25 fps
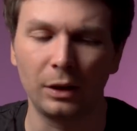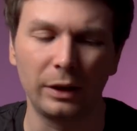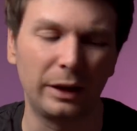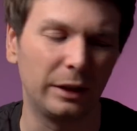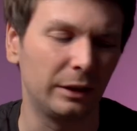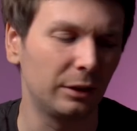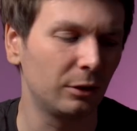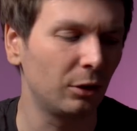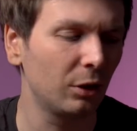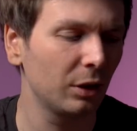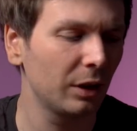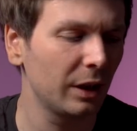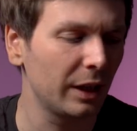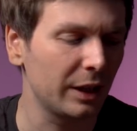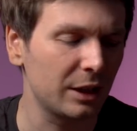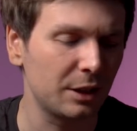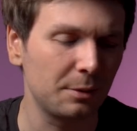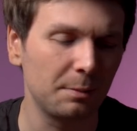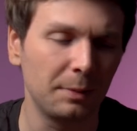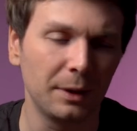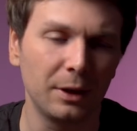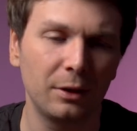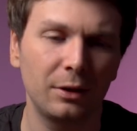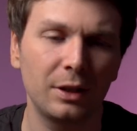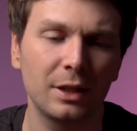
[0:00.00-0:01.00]
and all the
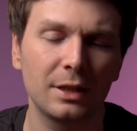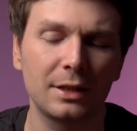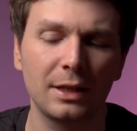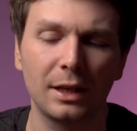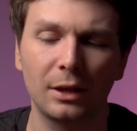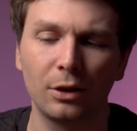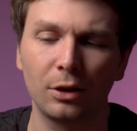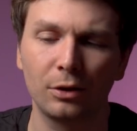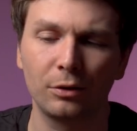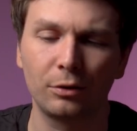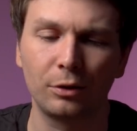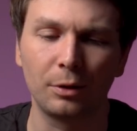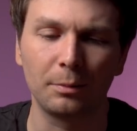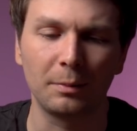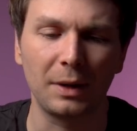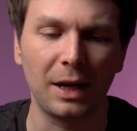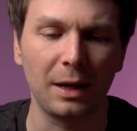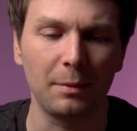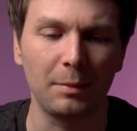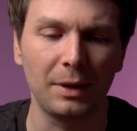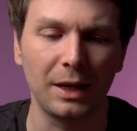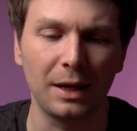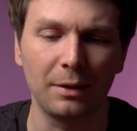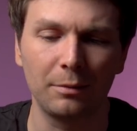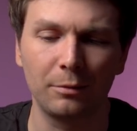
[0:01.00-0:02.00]
experience I got from
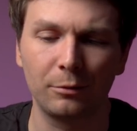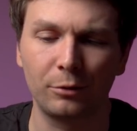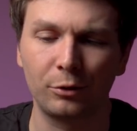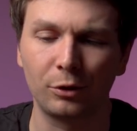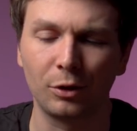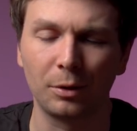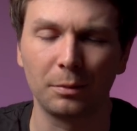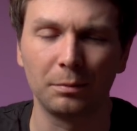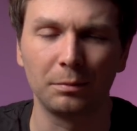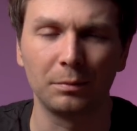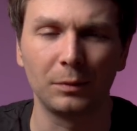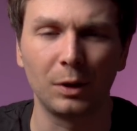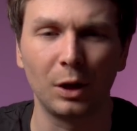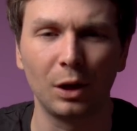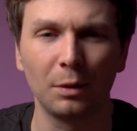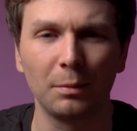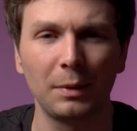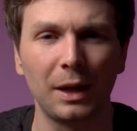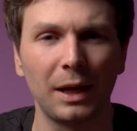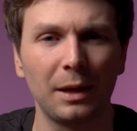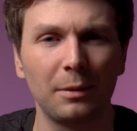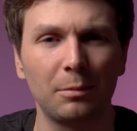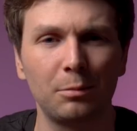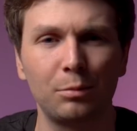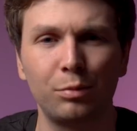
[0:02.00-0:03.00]
IBM from all
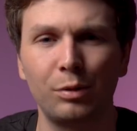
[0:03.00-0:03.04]
my